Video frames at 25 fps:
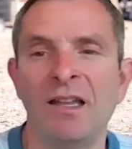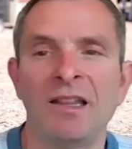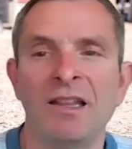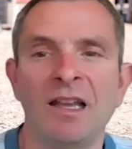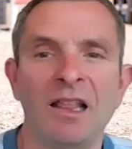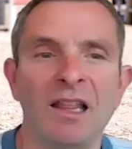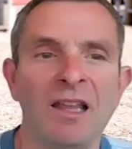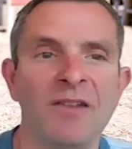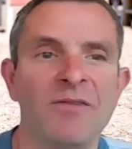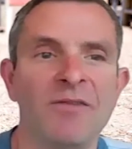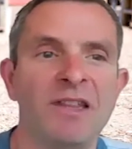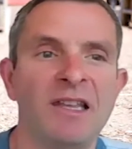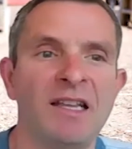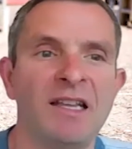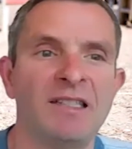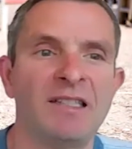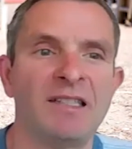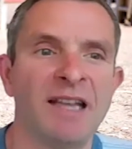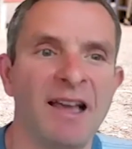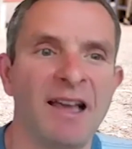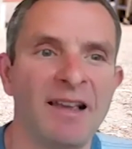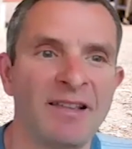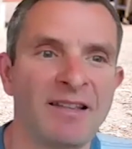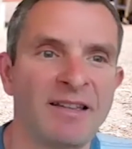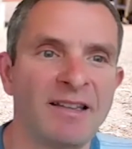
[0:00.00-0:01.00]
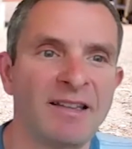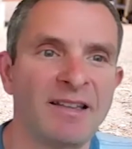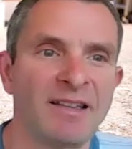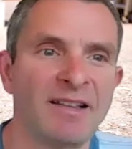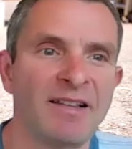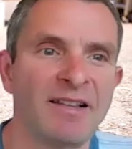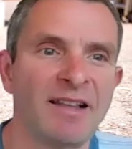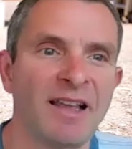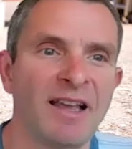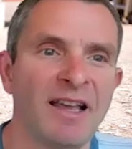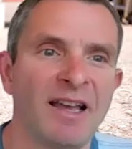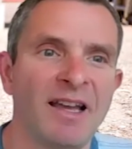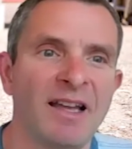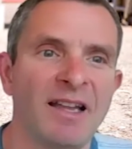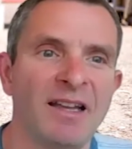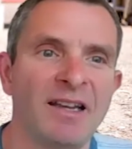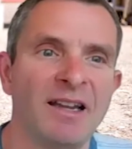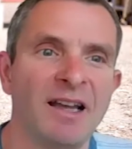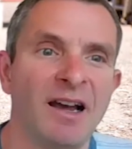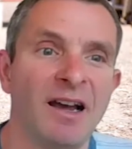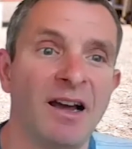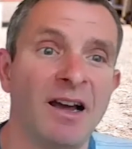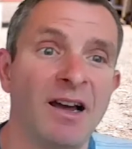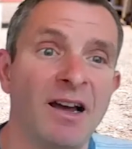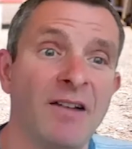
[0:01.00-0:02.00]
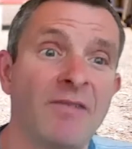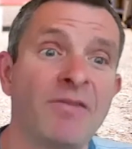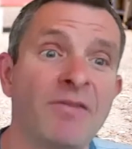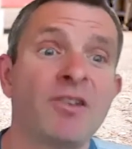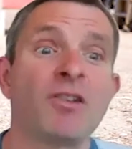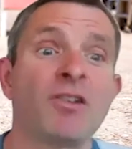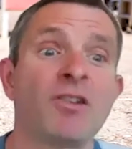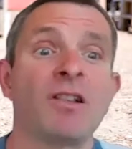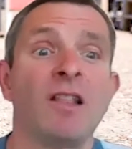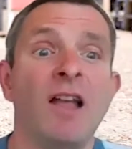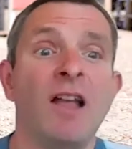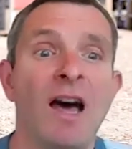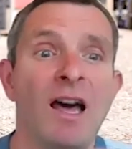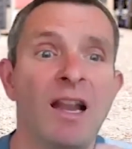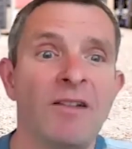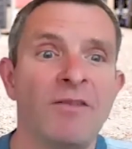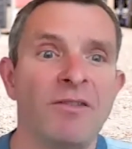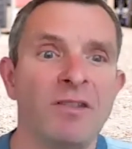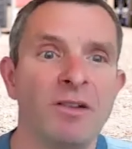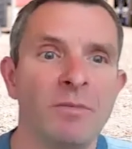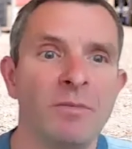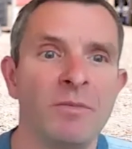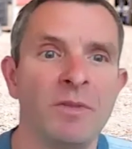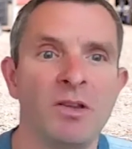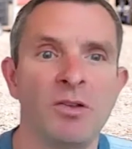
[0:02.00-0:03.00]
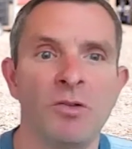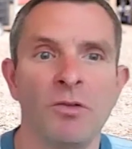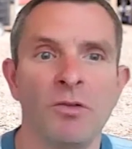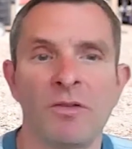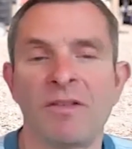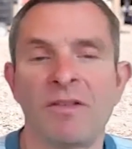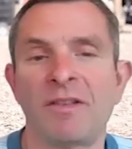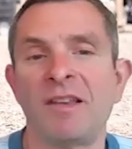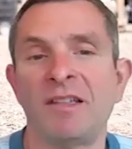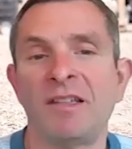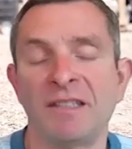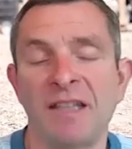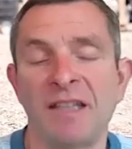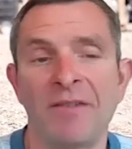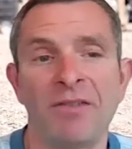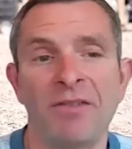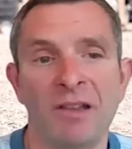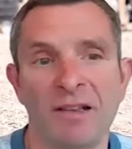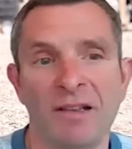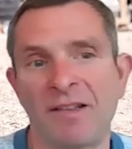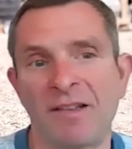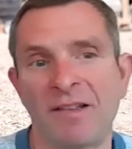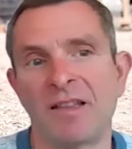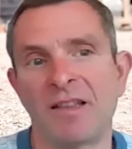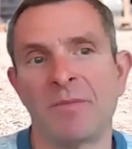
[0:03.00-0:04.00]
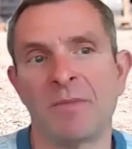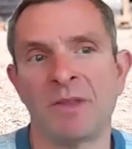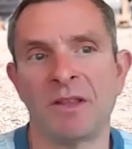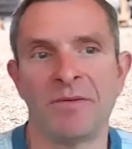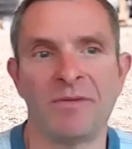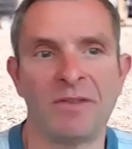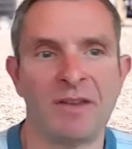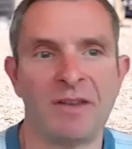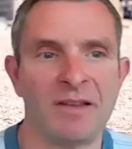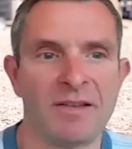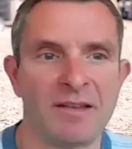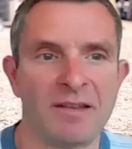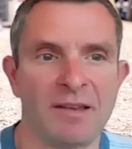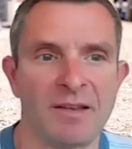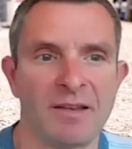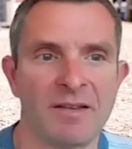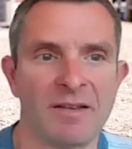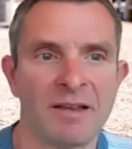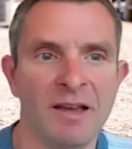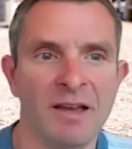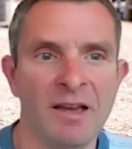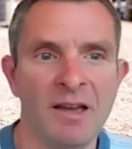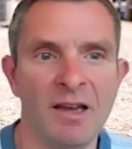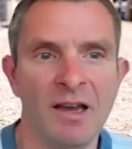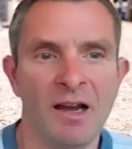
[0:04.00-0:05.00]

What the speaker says: They live in the intestines, and if there's a lot of them, you'll definitely see them in the feces.